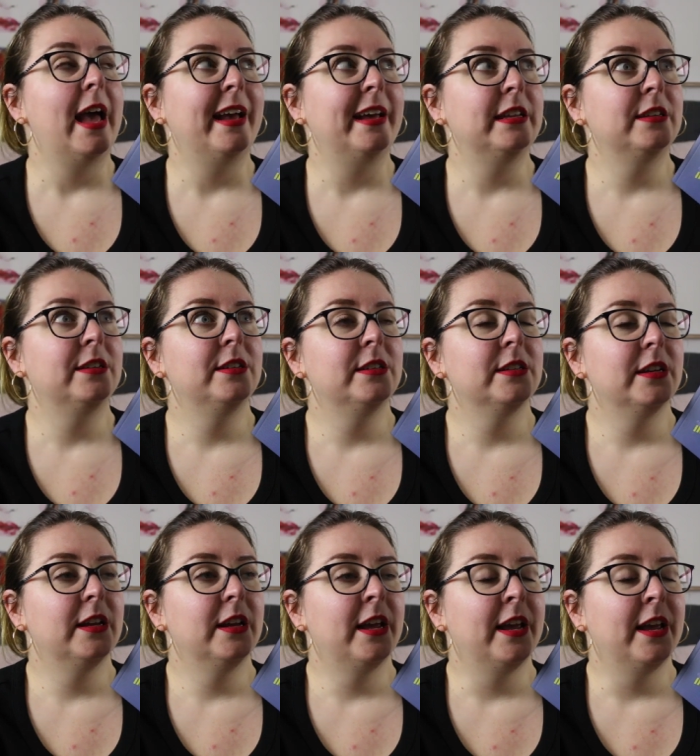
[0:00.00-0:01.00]
And
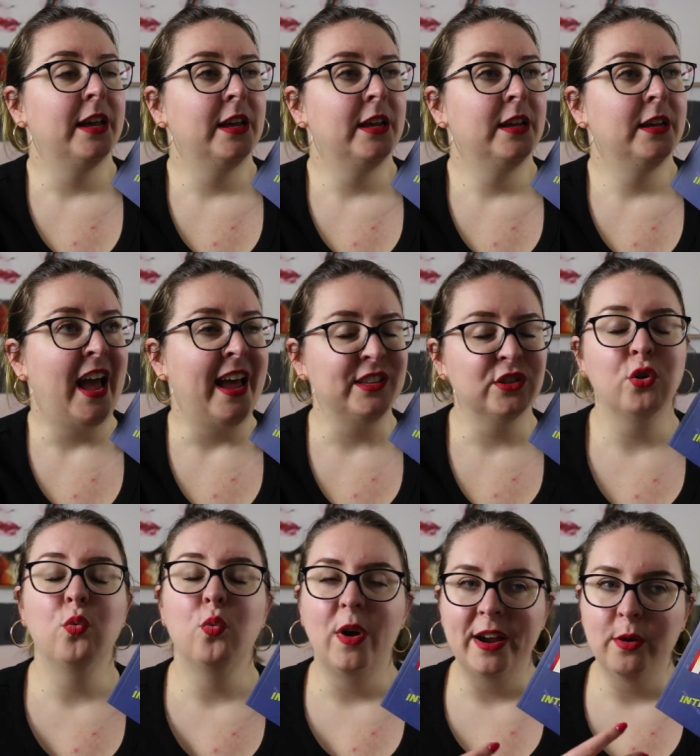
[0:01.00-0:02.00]
he has a
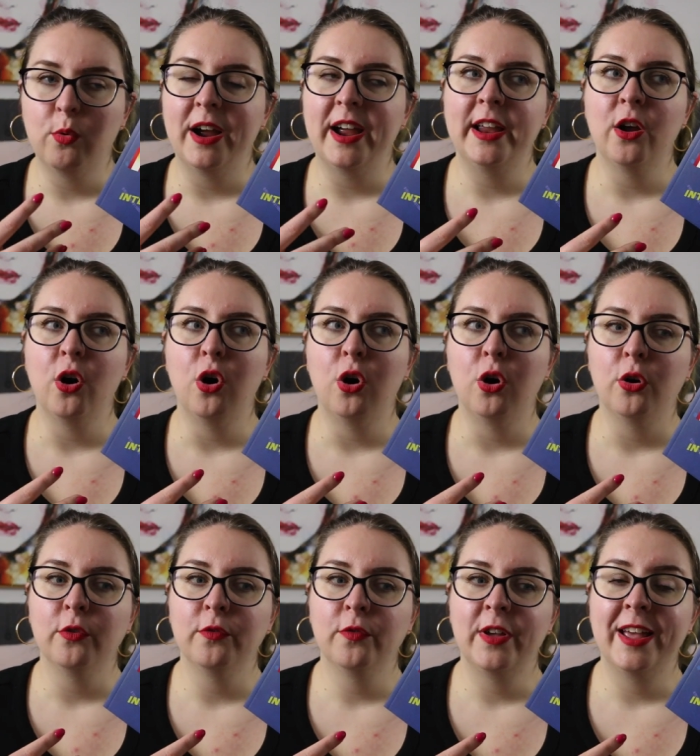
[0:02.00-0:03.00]
great way
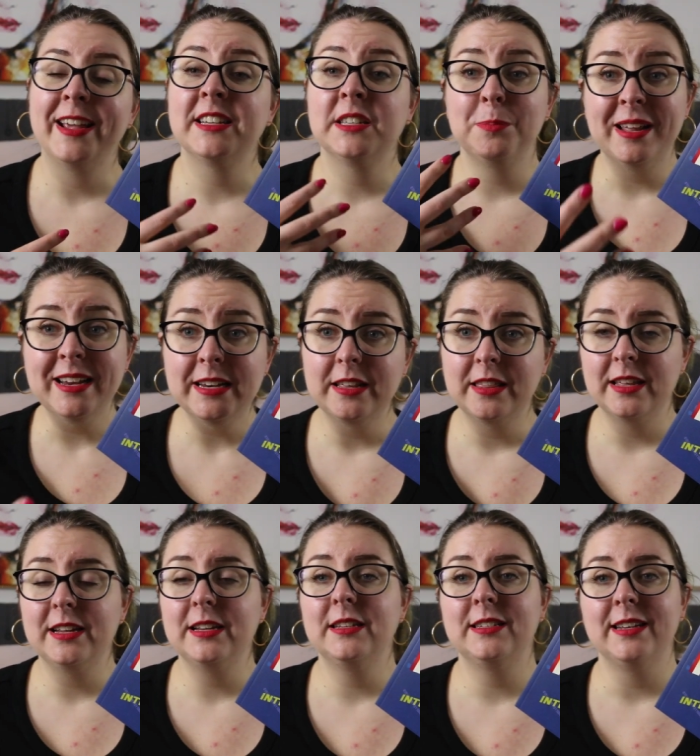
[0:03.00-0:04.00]
of explaining
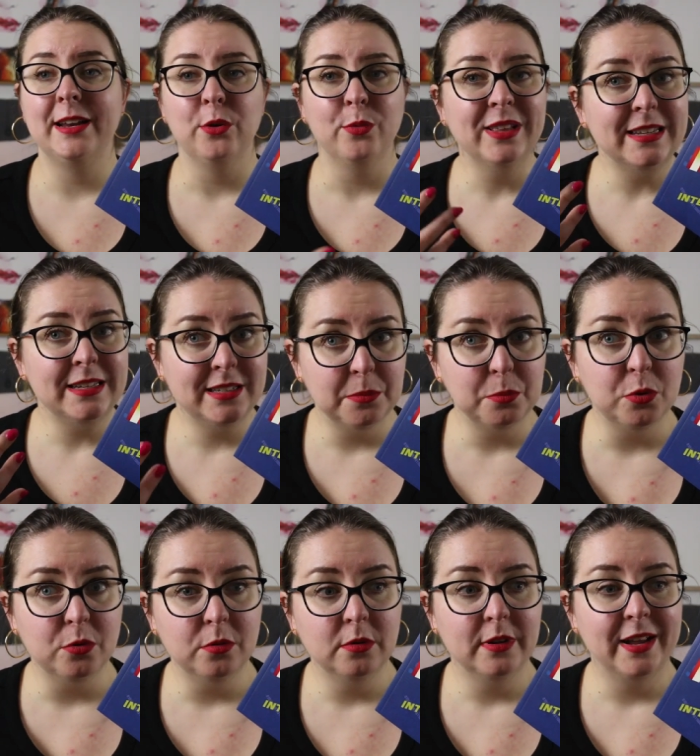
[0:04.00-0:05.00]
things in a really
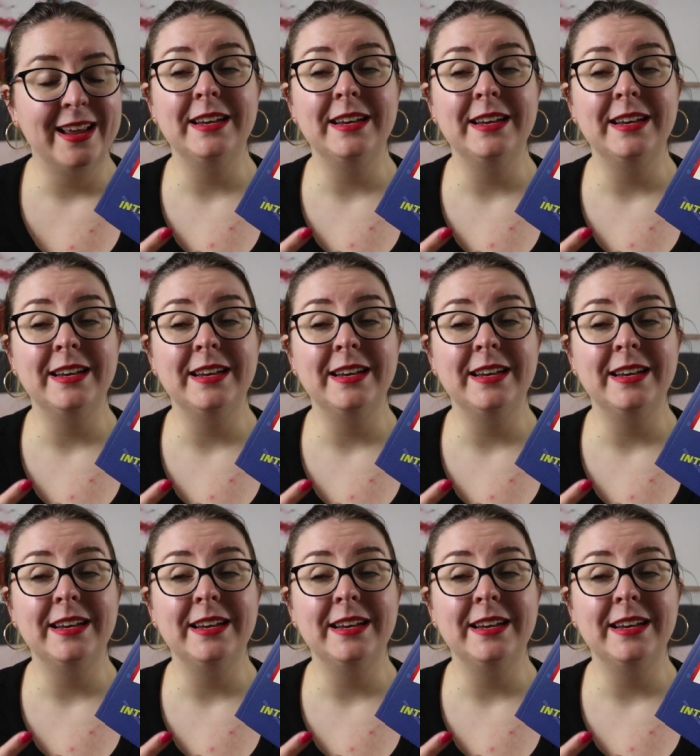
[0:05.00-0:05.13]
simple